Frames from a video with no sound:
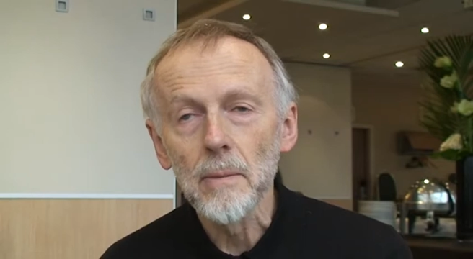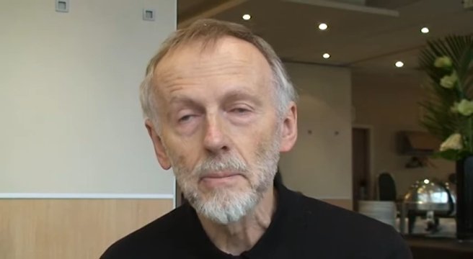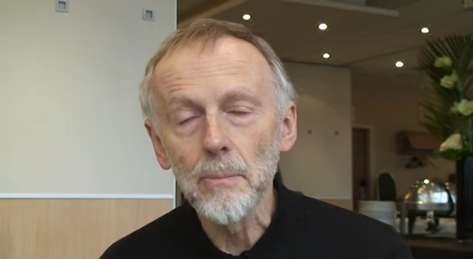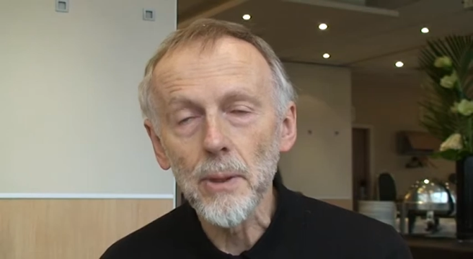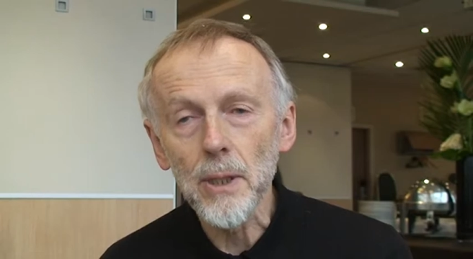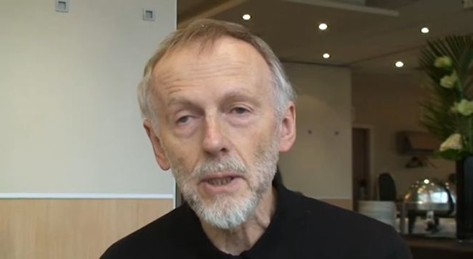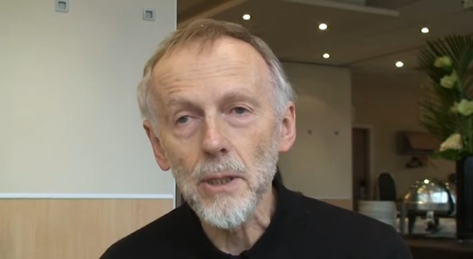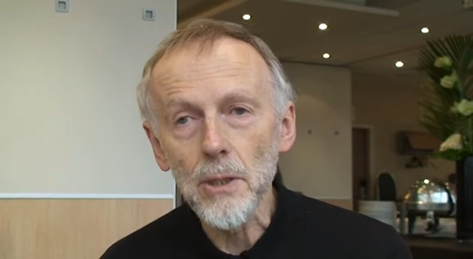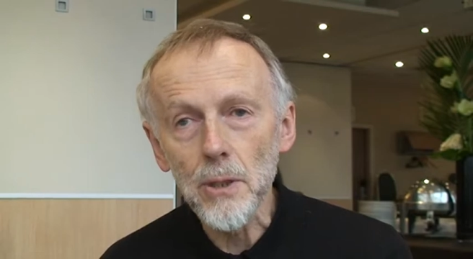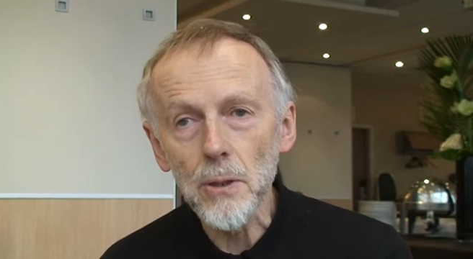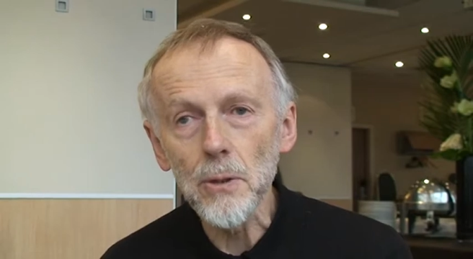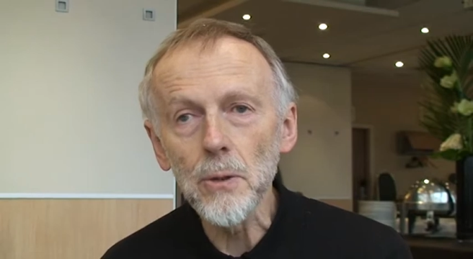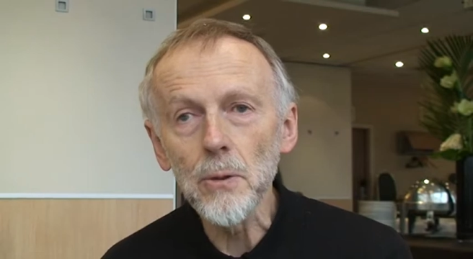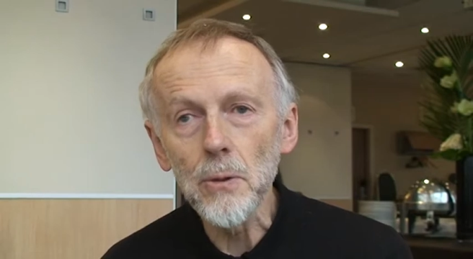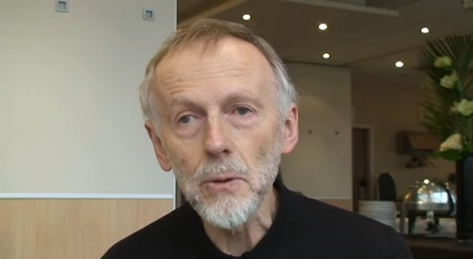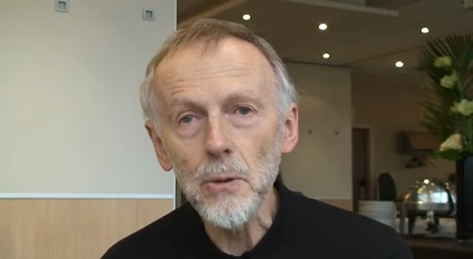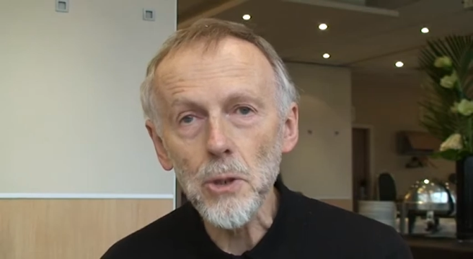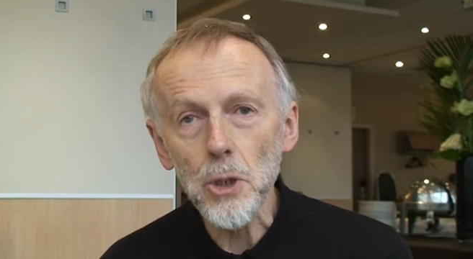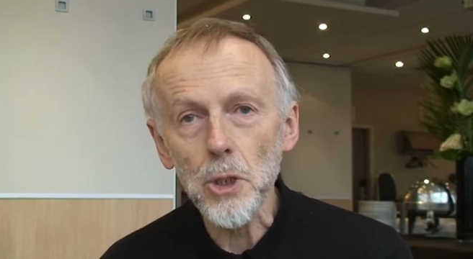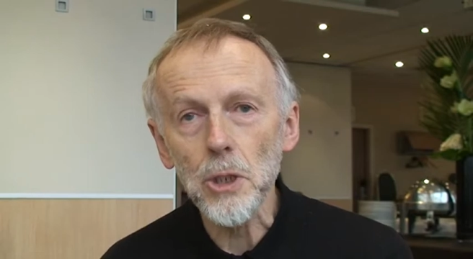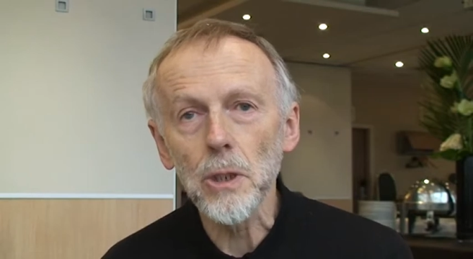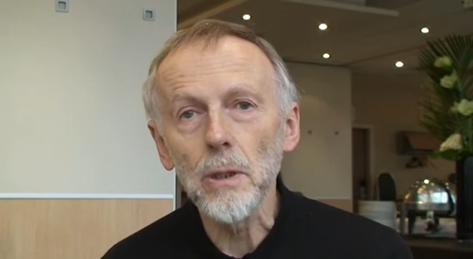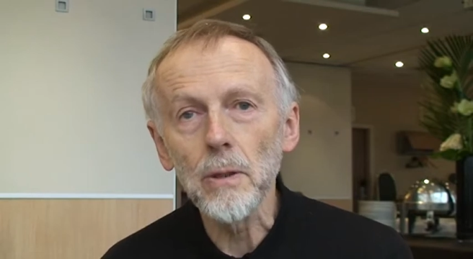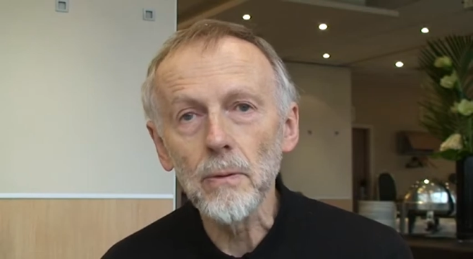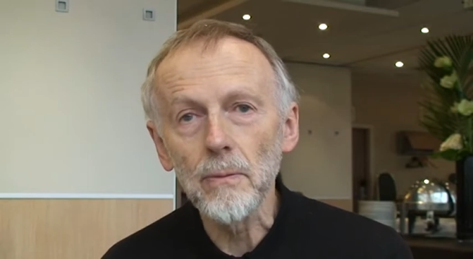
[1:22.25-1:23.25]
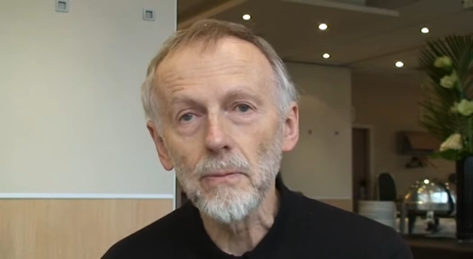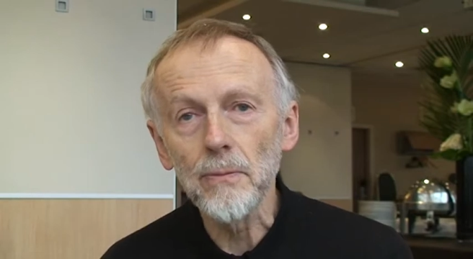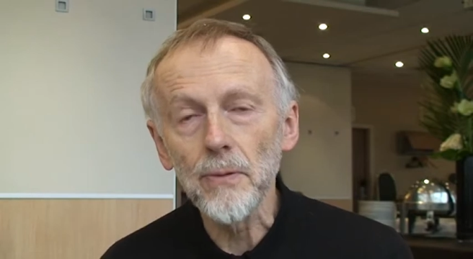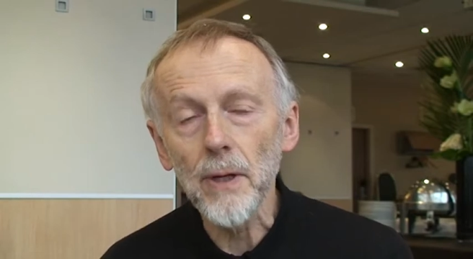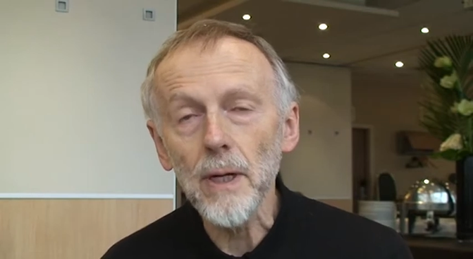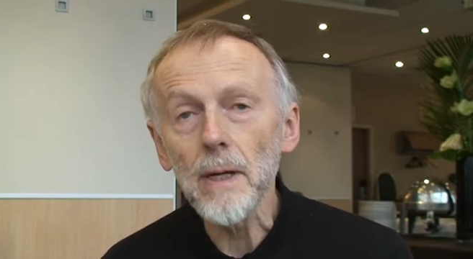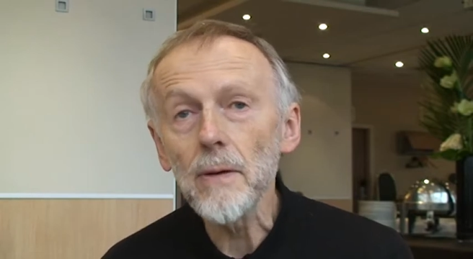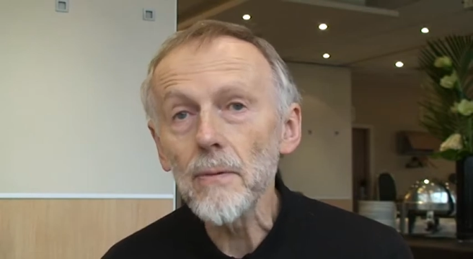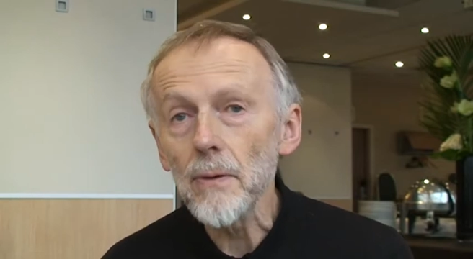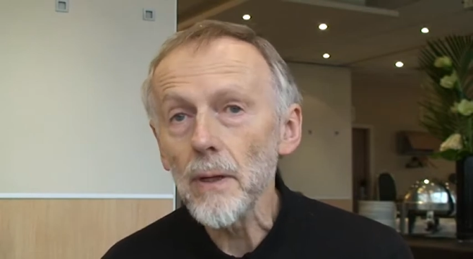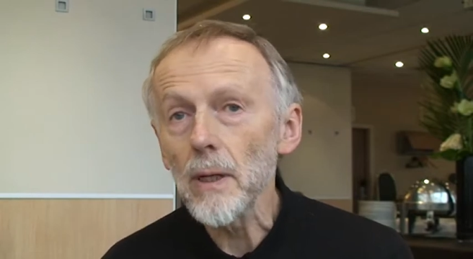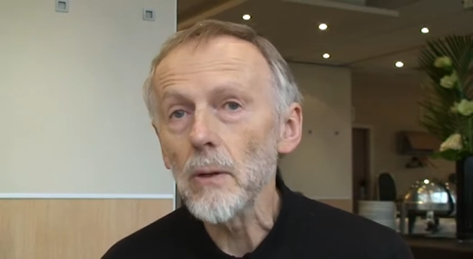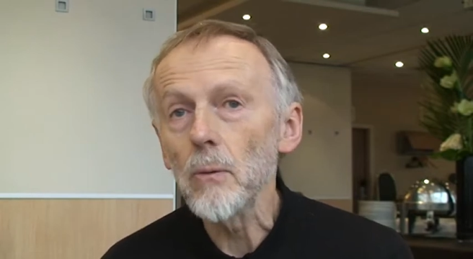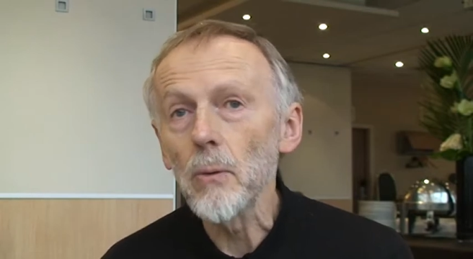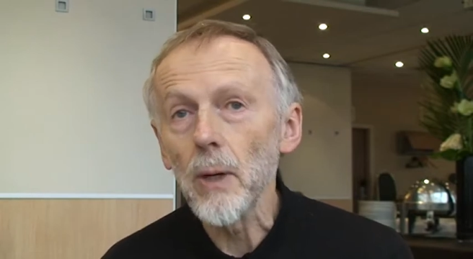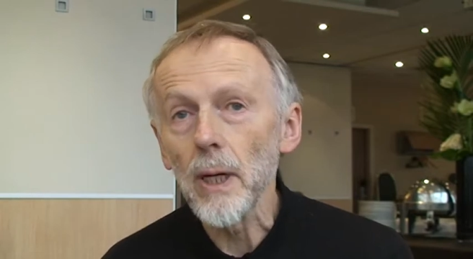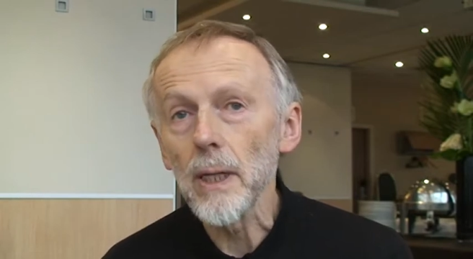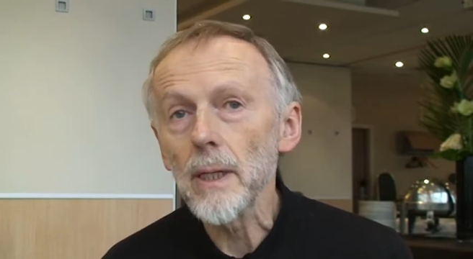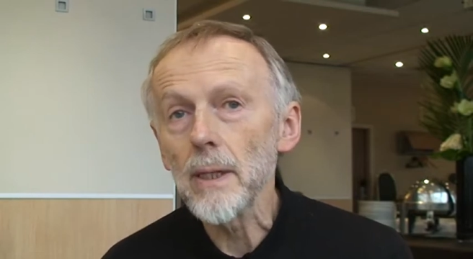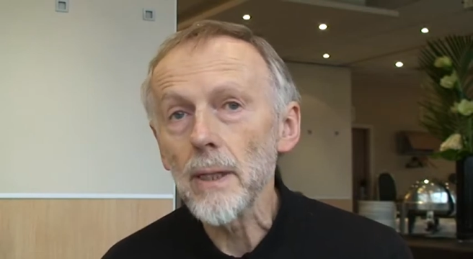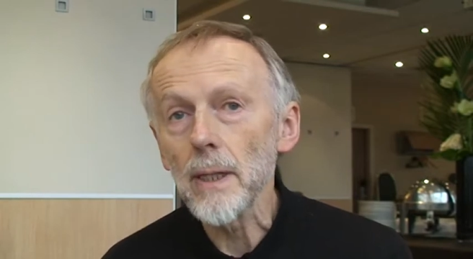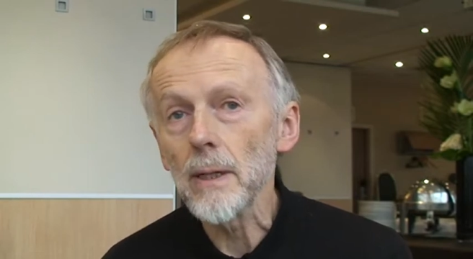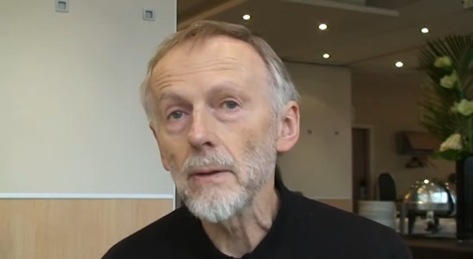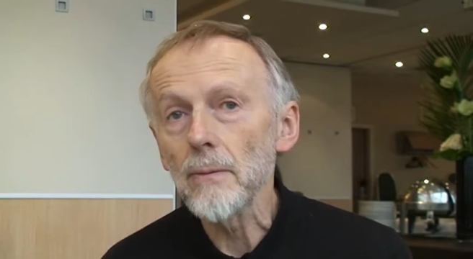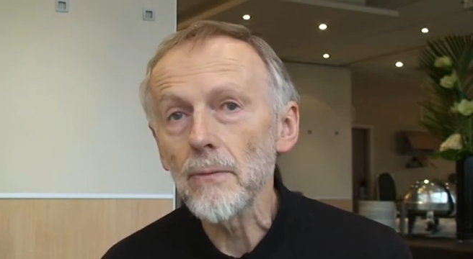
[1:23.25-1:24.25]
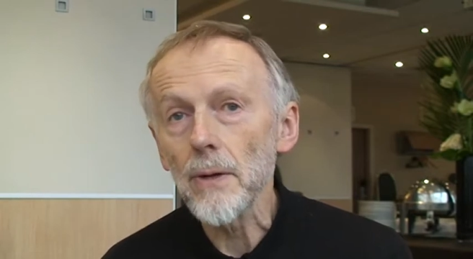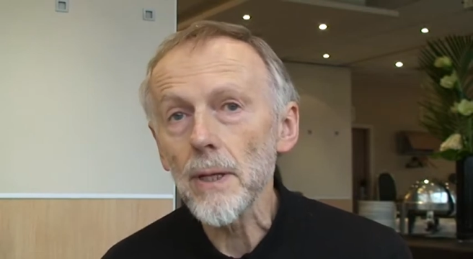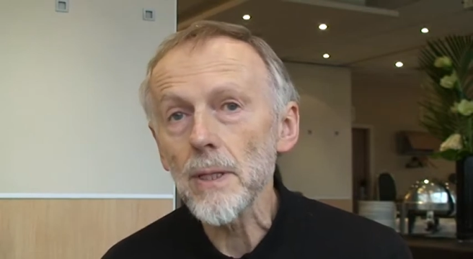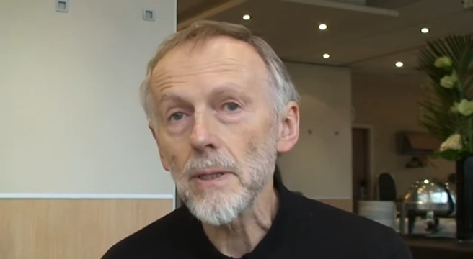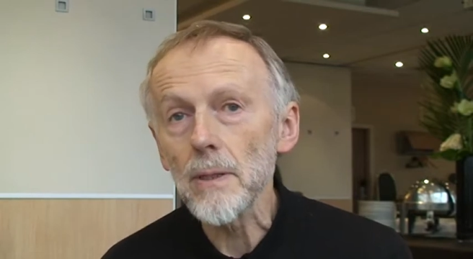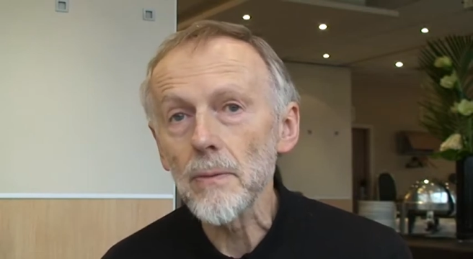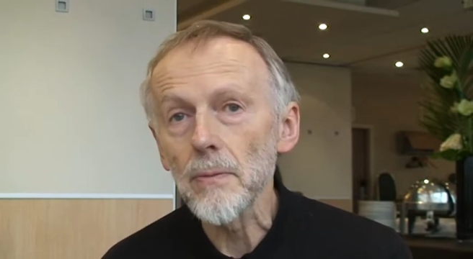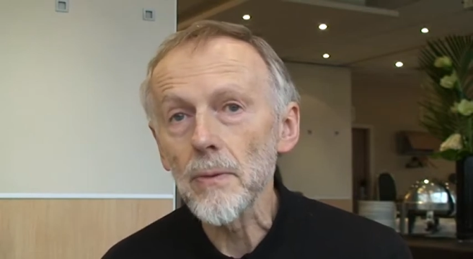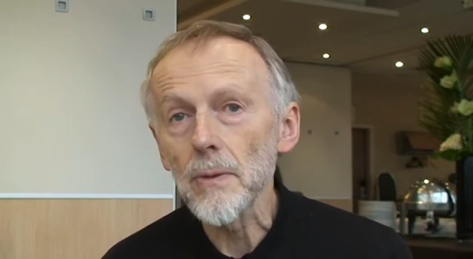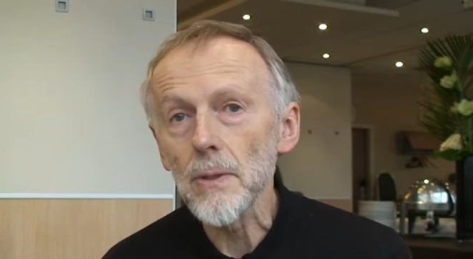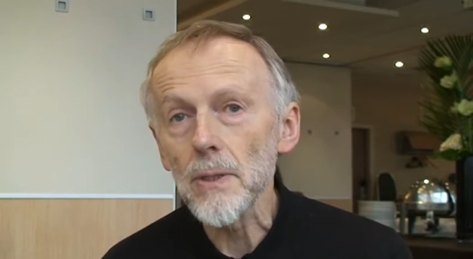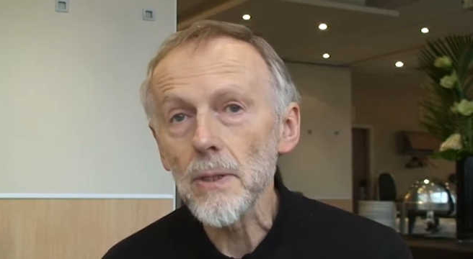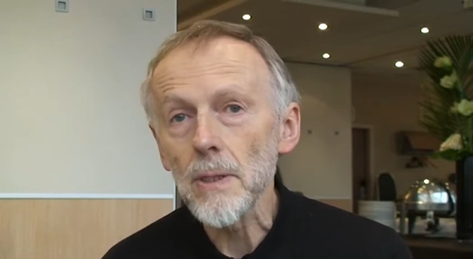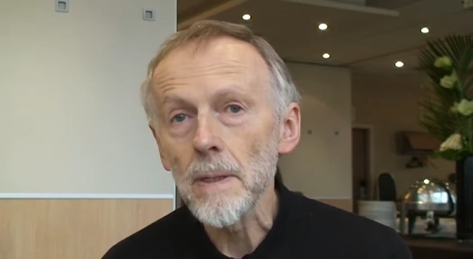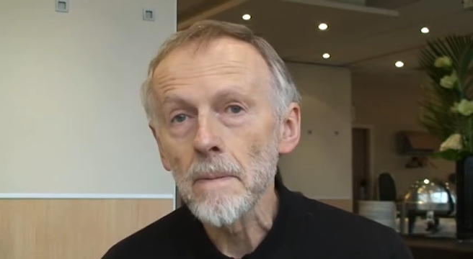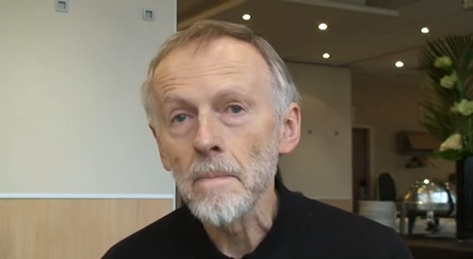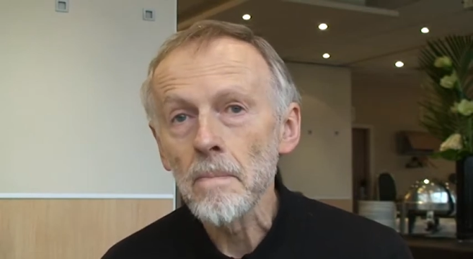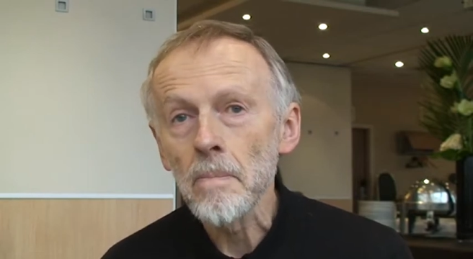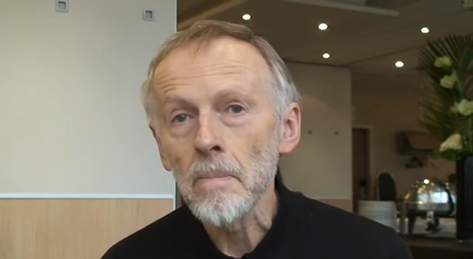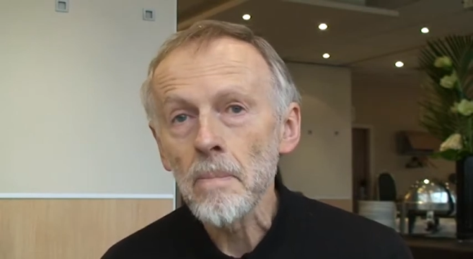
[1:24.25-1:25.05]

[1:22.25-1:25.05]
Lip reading: but do show very, very widely in festivals.